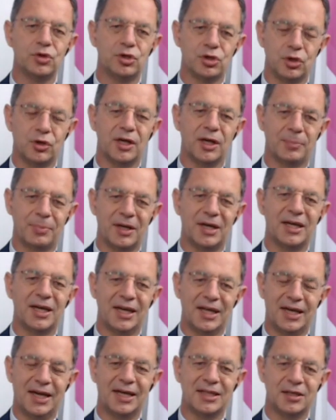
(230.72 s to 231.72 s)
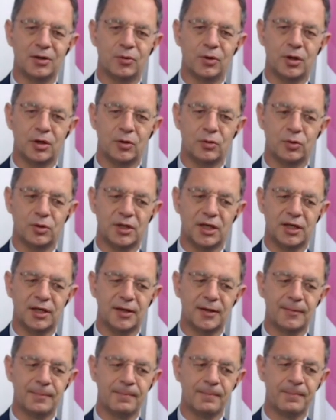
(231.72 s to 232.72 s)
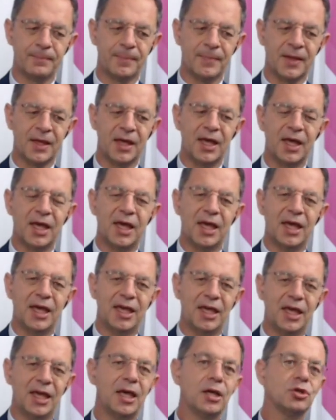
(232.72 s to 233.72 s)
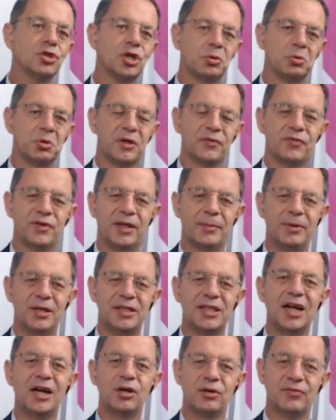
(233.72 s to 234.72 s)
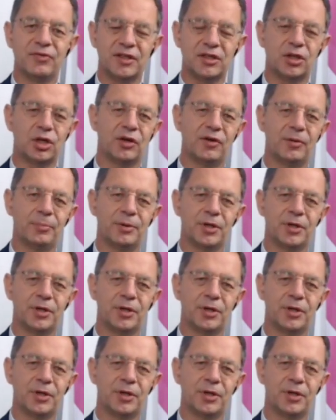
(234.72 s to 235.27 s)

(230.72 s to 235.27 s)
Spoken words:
It's not just a market value, but a strategic value for a company. Reliability. If it's